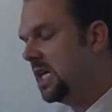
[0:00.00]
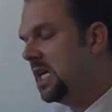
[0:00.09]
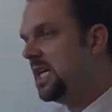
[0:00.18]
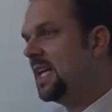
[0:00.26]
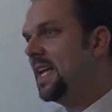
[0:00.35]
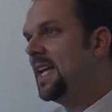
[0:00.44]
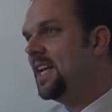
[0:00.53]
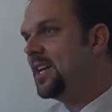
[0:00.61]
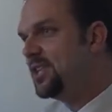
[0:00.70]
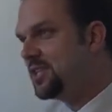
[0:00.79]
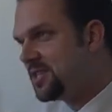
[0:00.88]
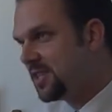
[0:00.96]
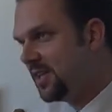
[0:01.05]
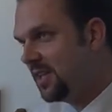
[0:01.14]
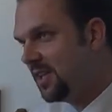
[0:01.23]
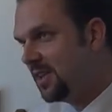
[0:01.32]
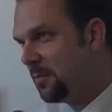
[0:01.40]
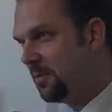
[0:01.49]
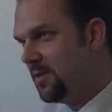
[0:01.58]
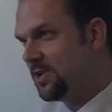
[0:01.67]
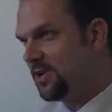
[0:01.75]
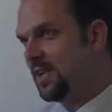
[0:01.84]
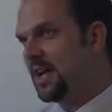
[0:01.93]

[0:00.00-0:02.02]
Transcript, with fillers: He is the provision.